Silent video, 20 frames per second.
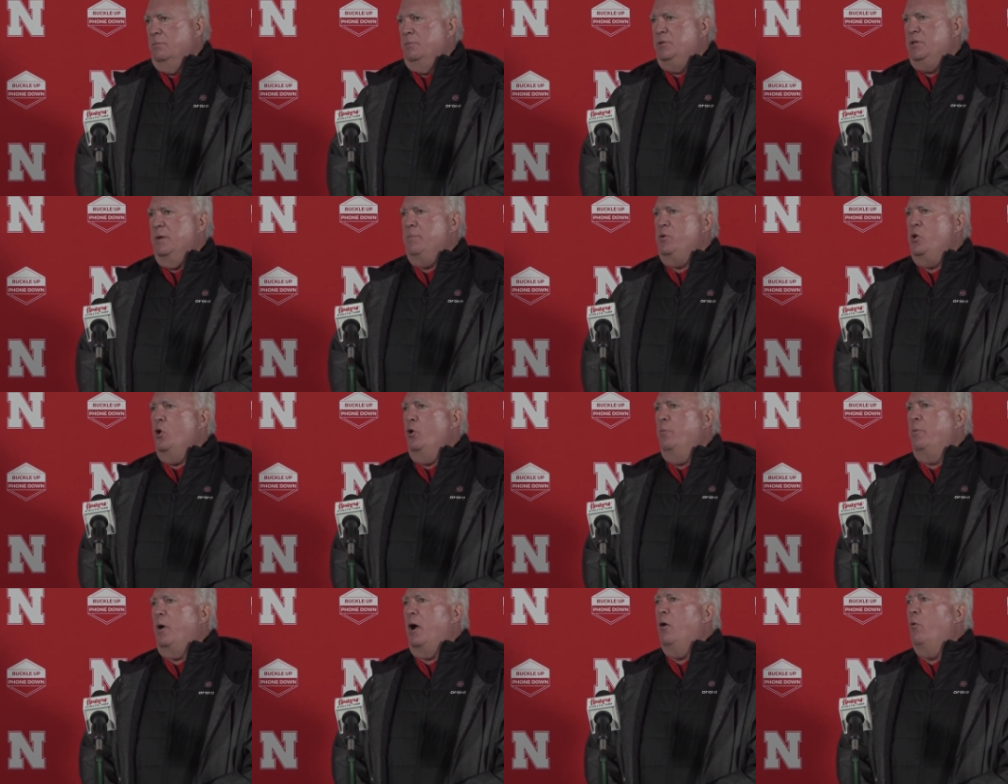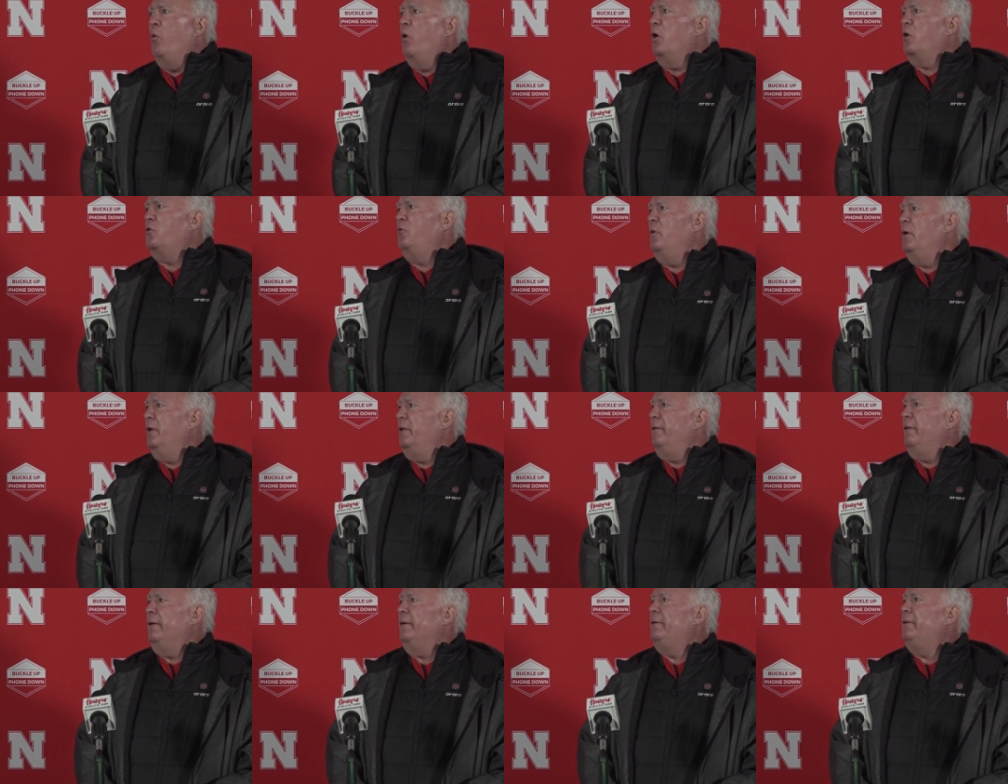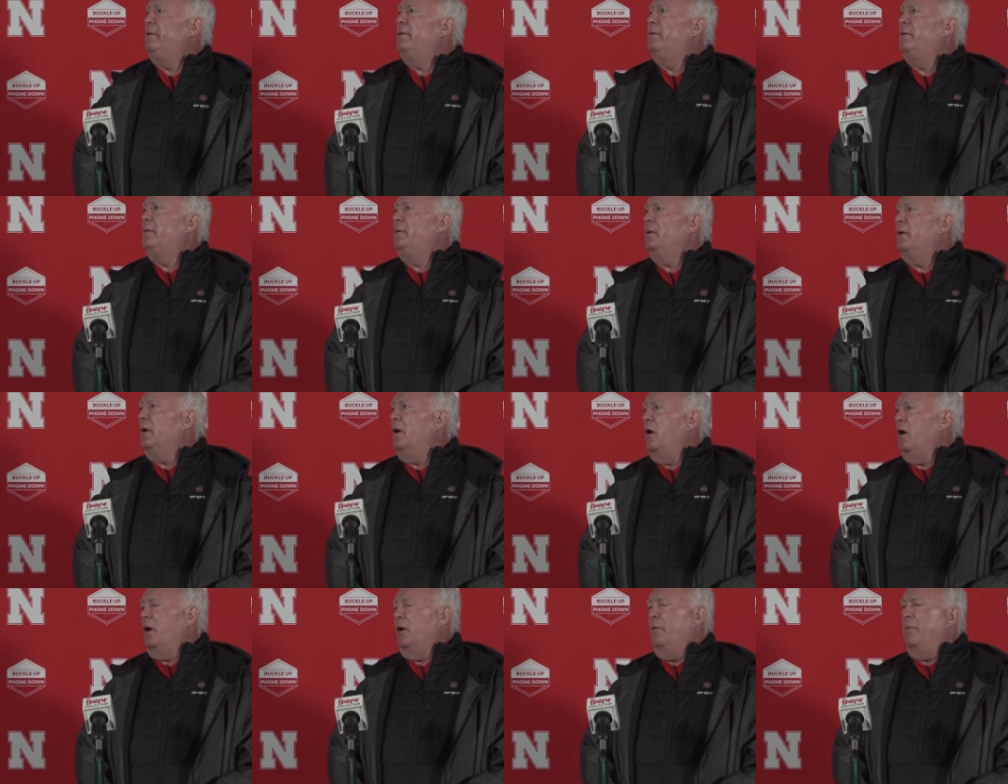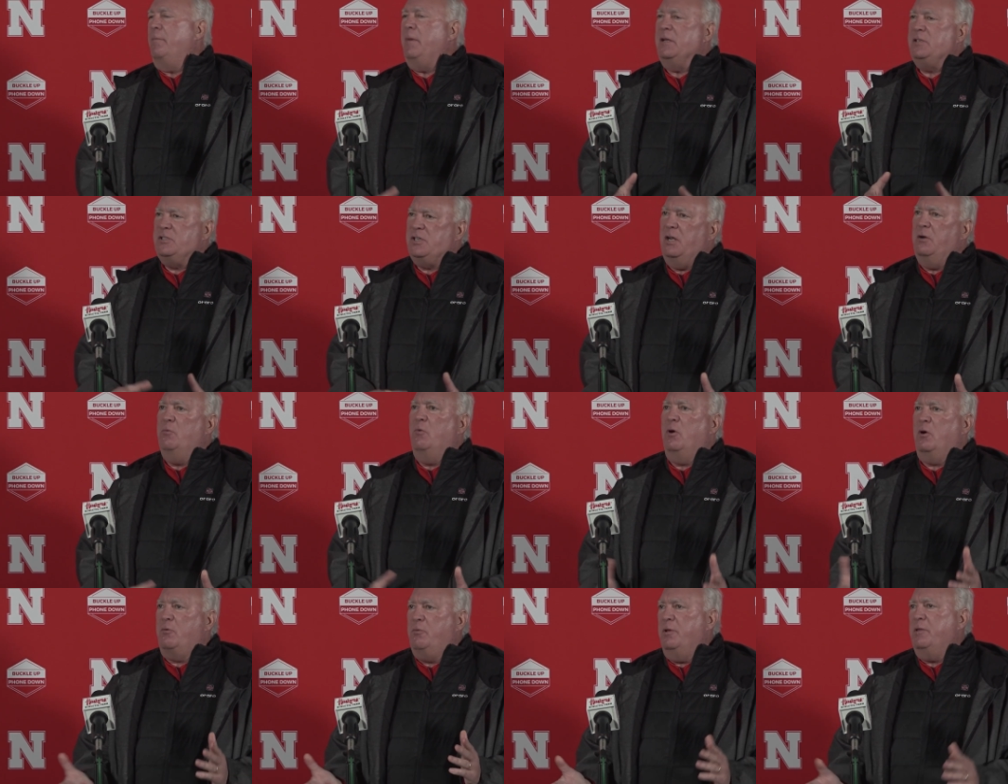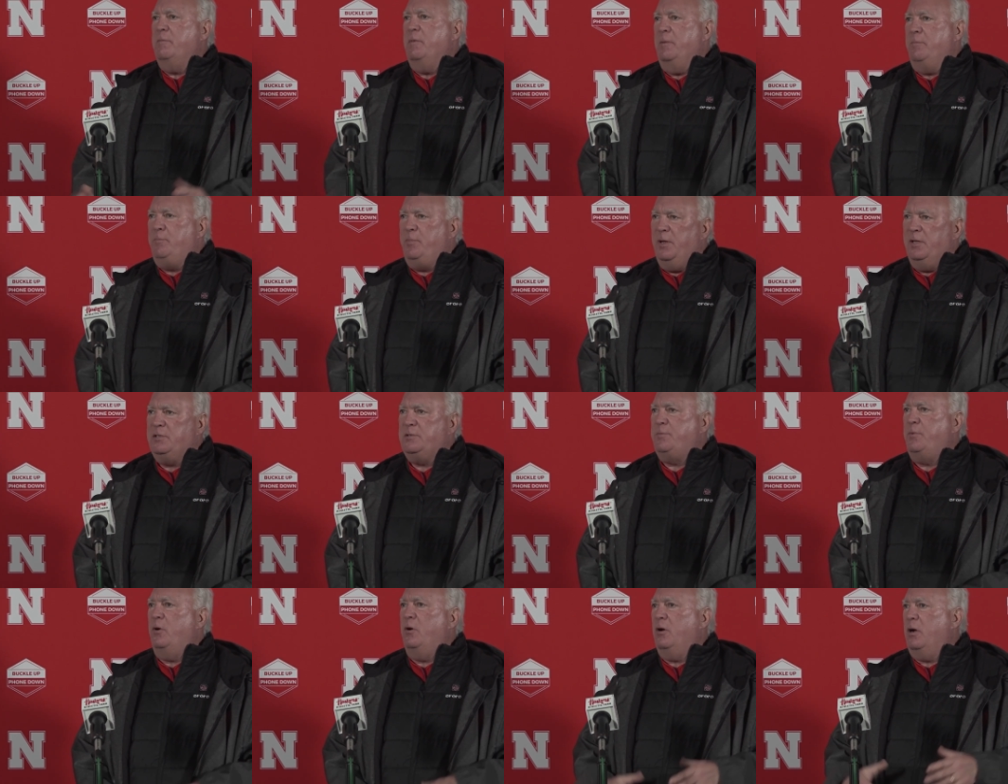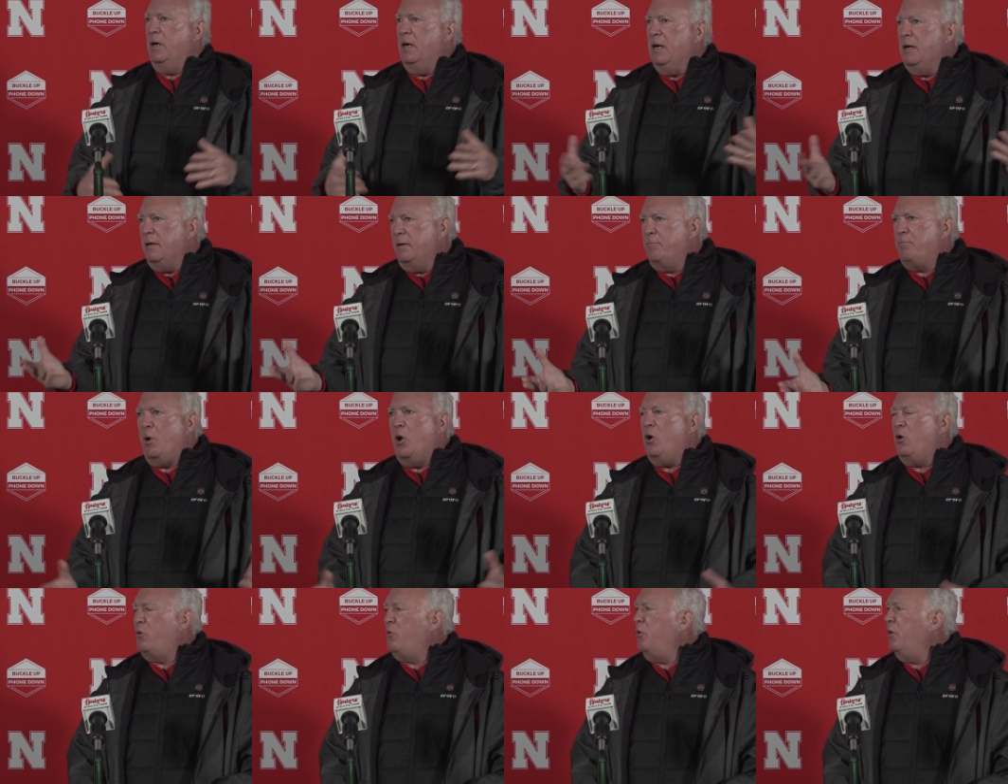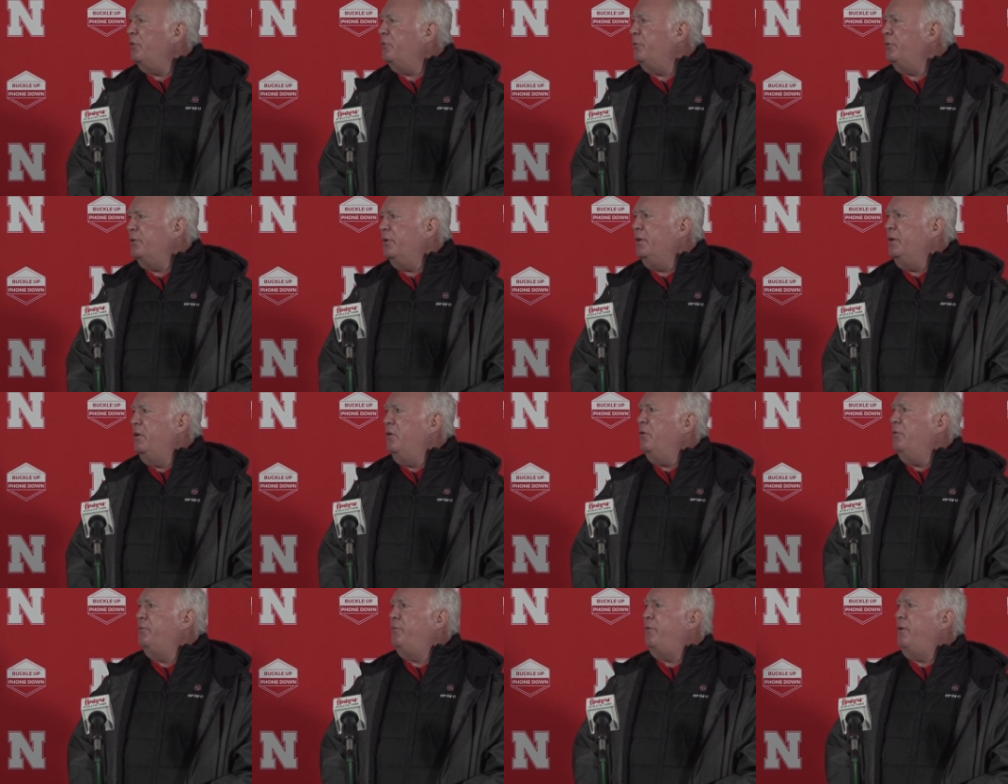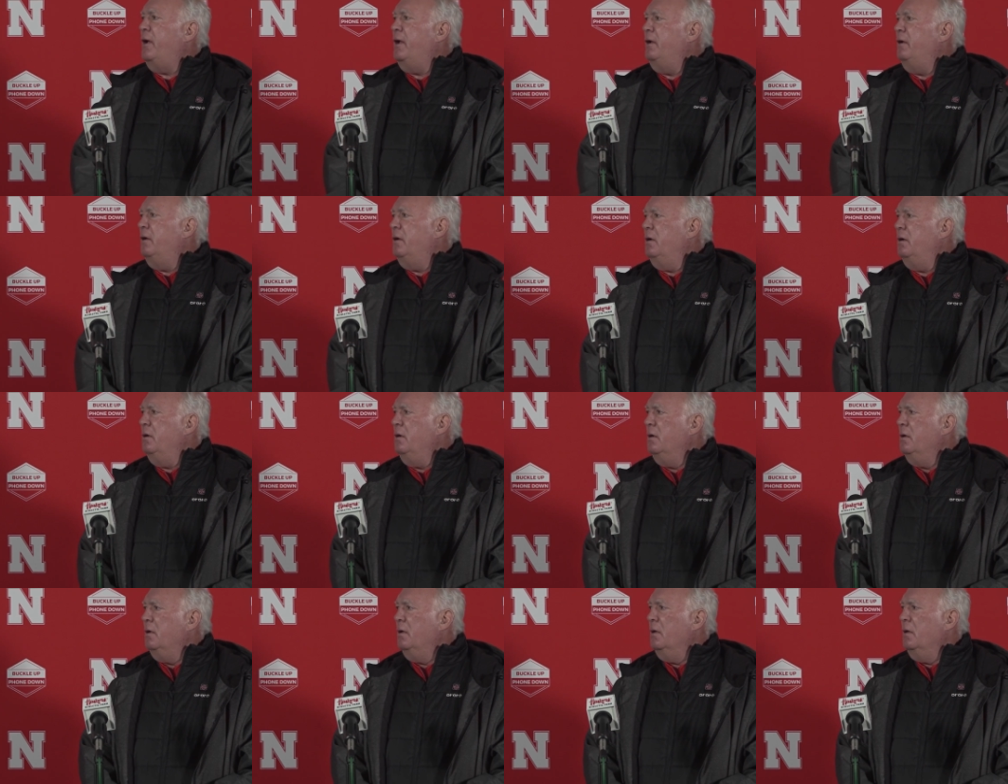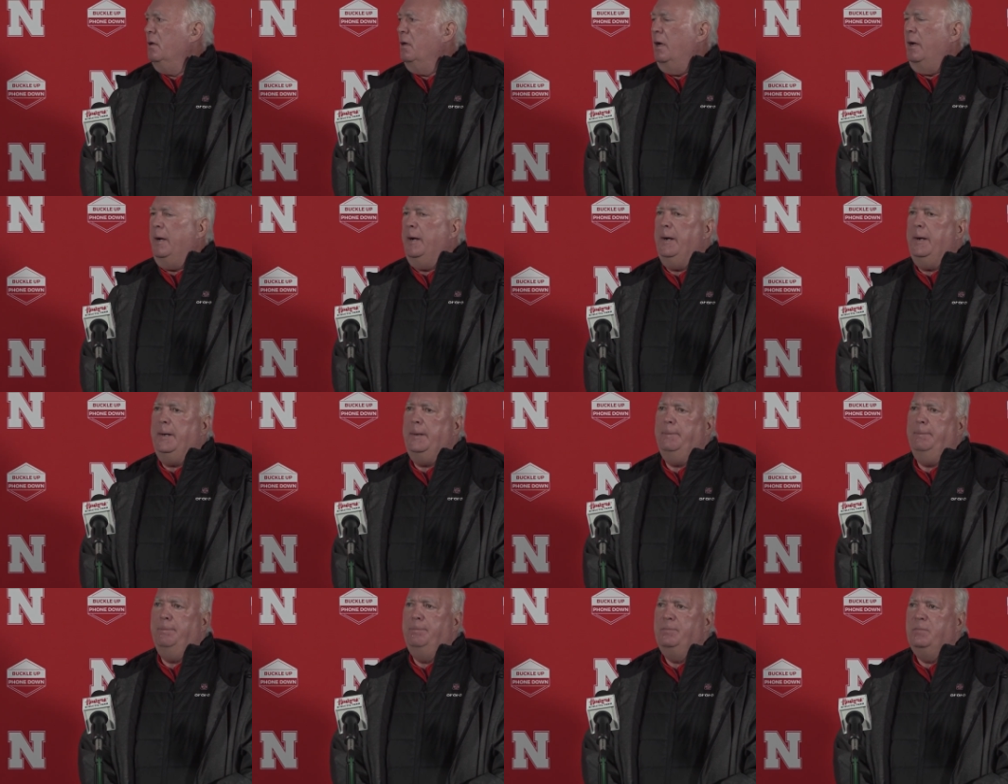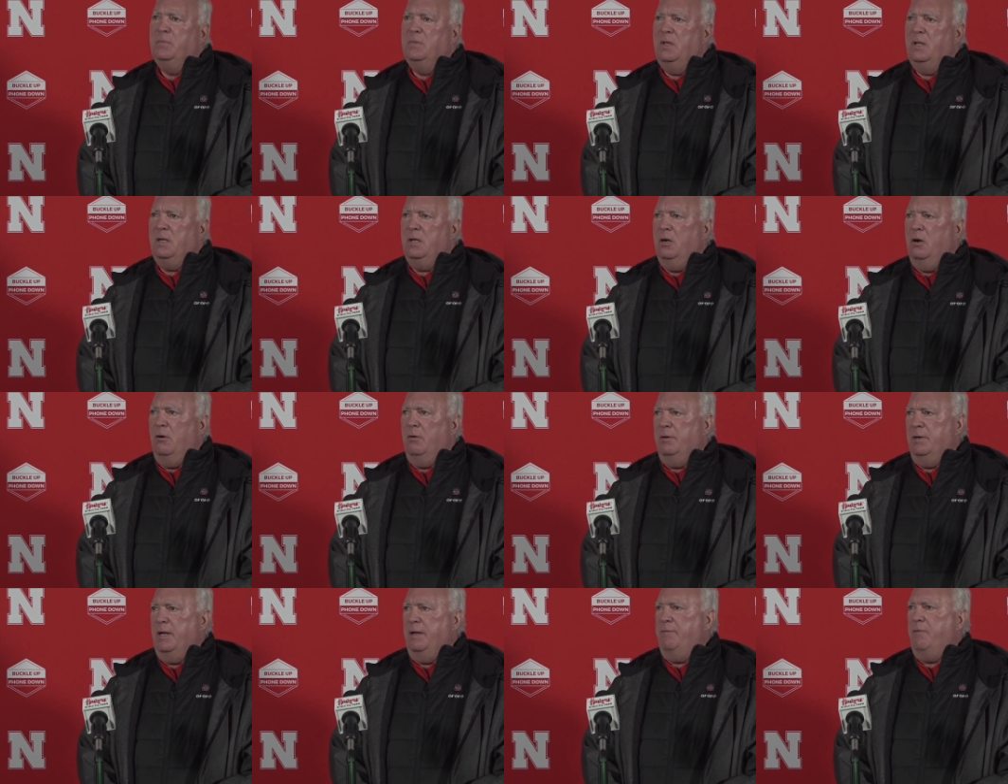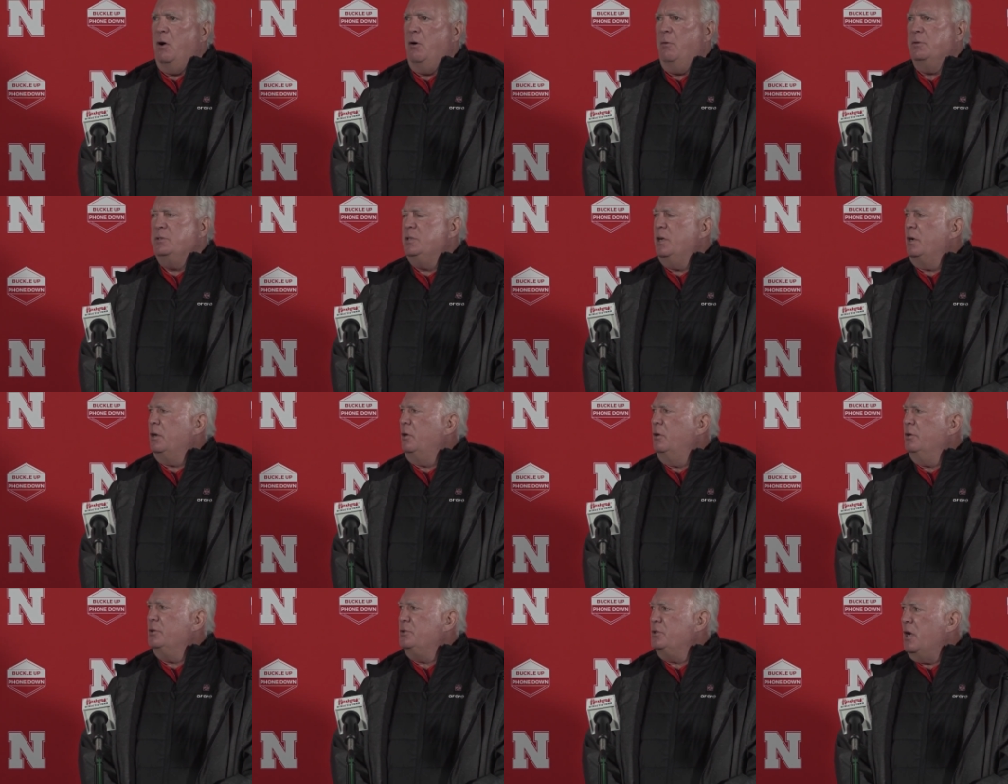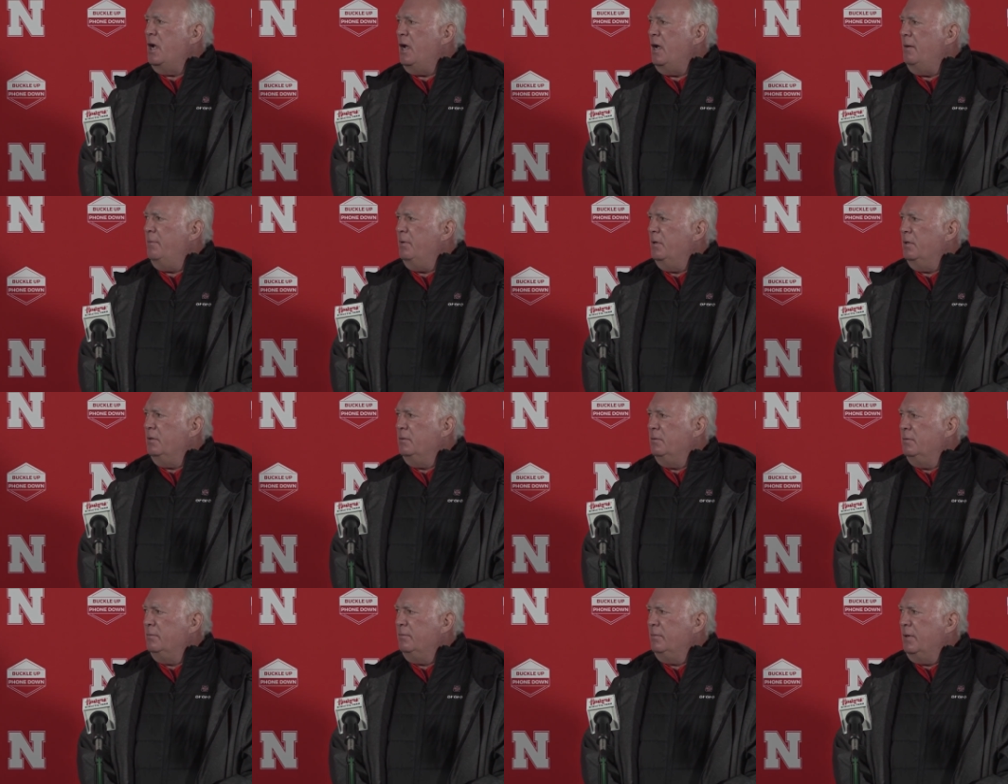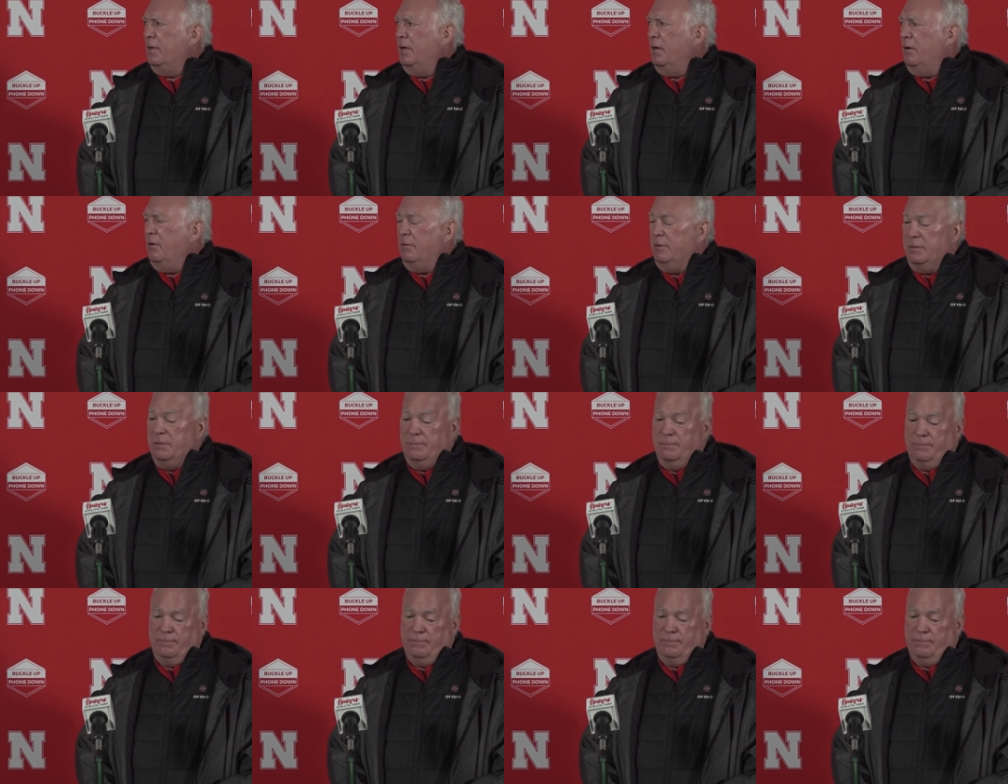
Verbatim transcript: Jim Huber I worked with at uh, my son worked with him at Pittsburgh and Paul Chryst was a good friend and um, you know and they've always done a good job and you know and